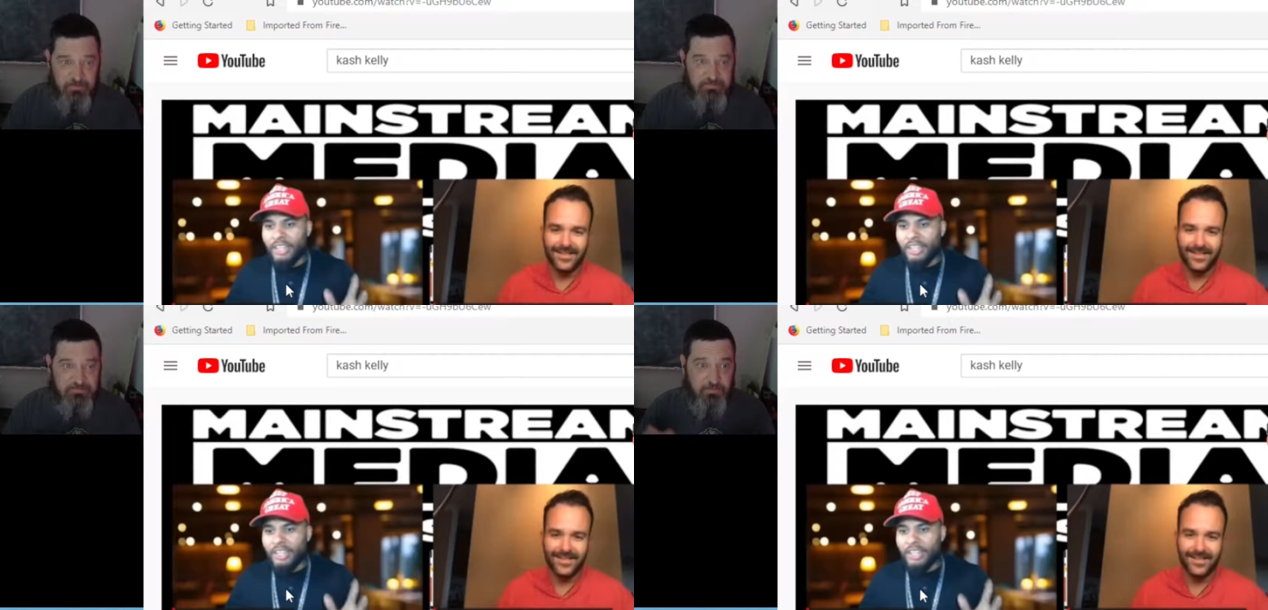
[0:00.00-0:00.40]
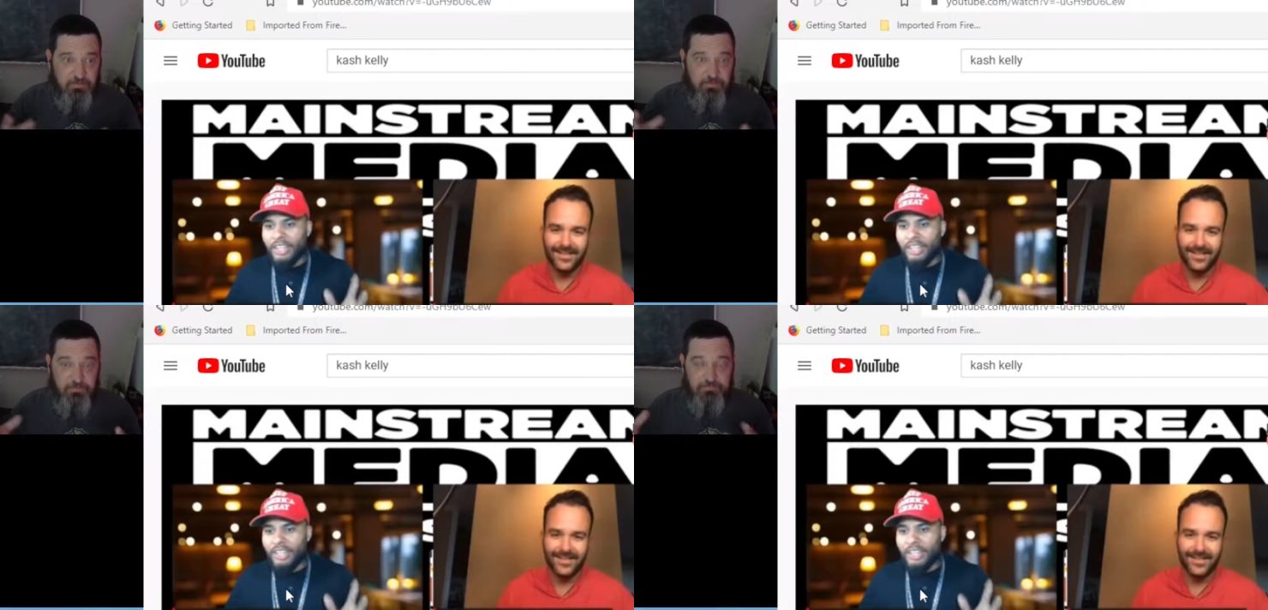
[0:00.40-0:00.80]

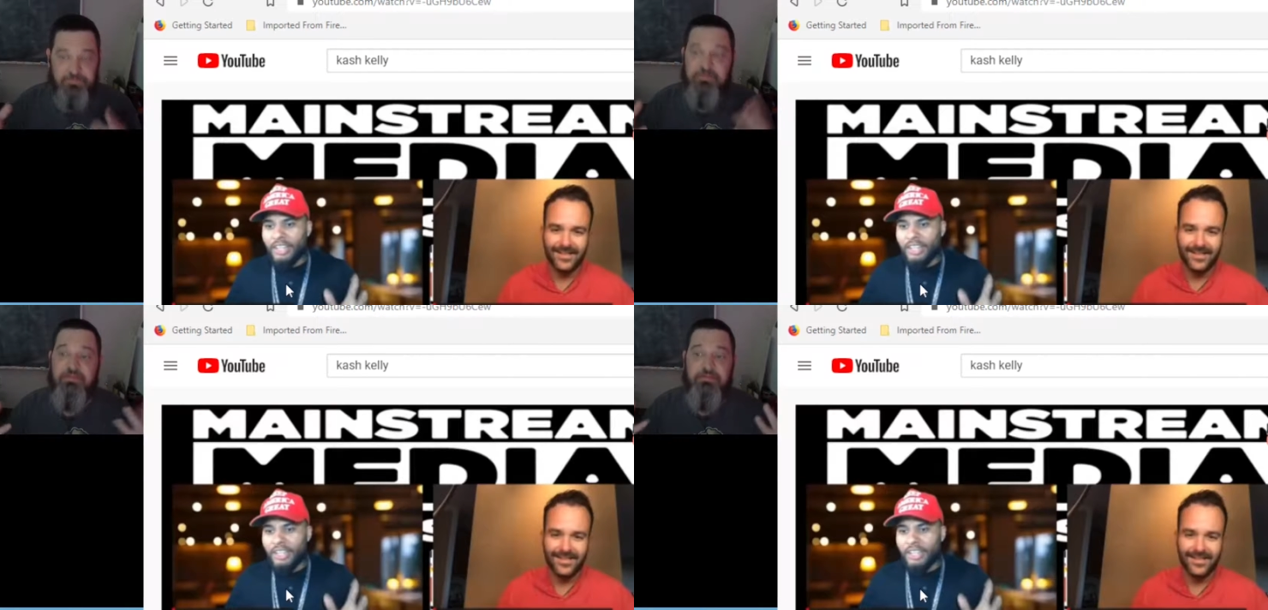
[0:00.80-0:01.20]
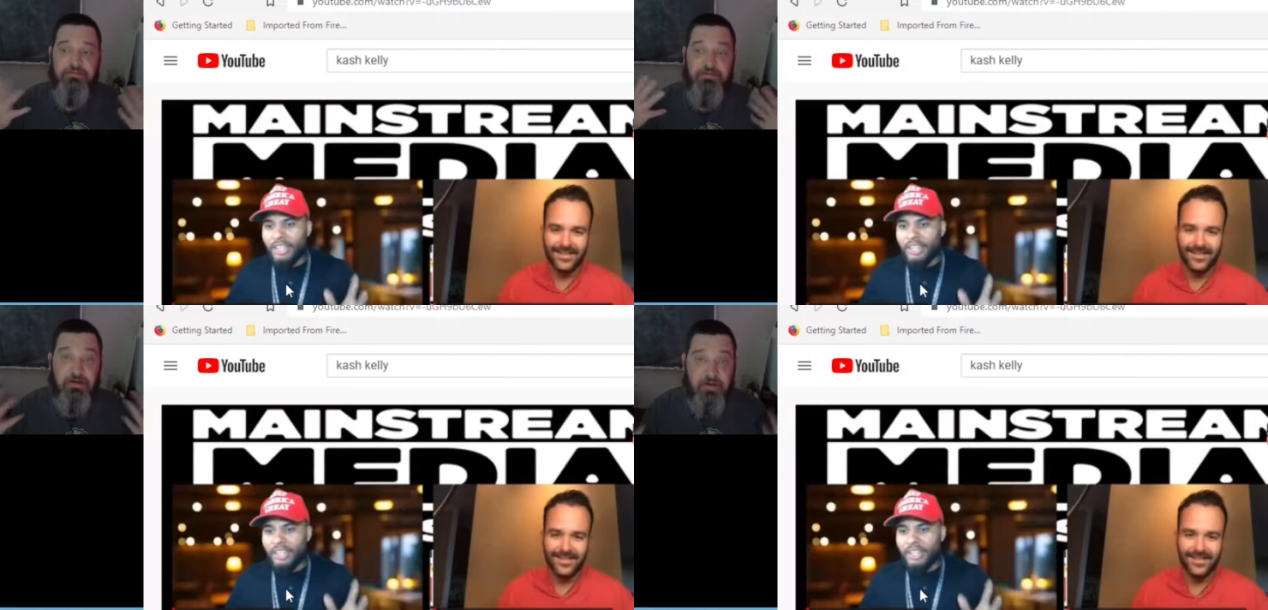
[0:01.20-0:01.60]
Speaker 1: So
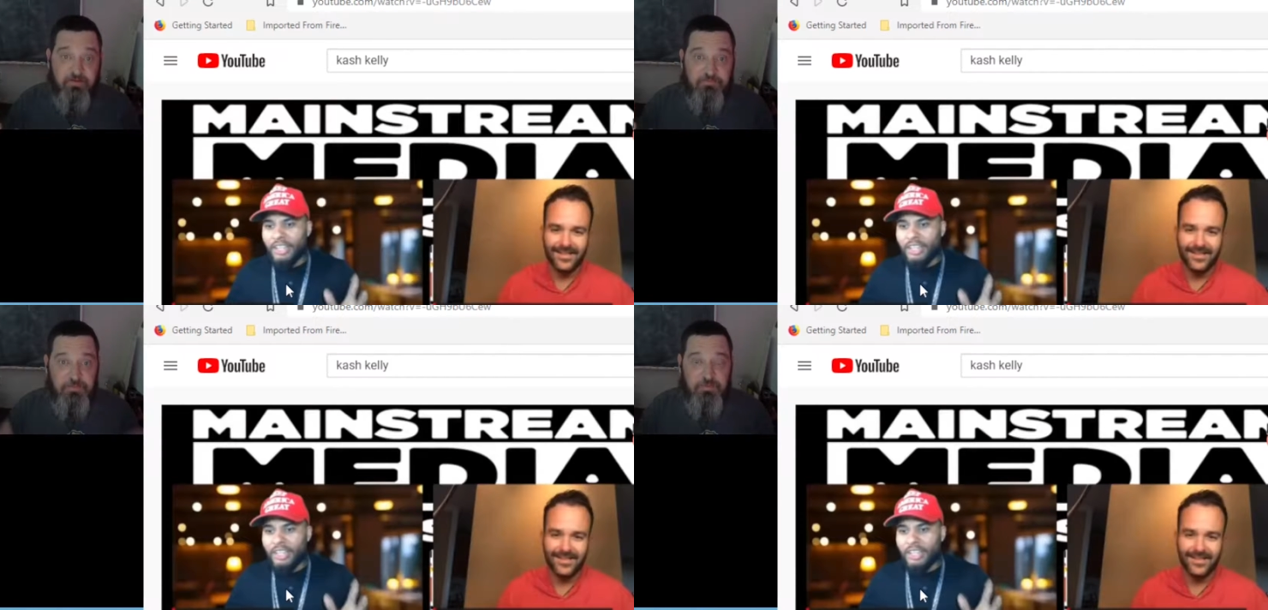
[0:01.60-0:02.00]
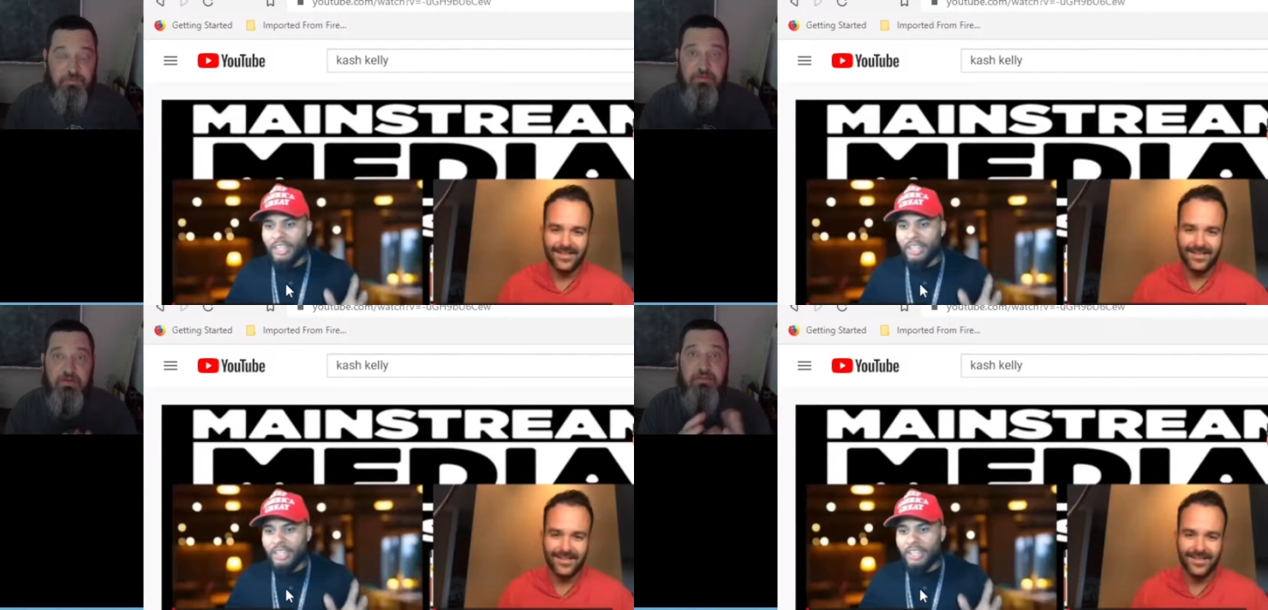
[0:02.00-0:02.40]
they're comfortable.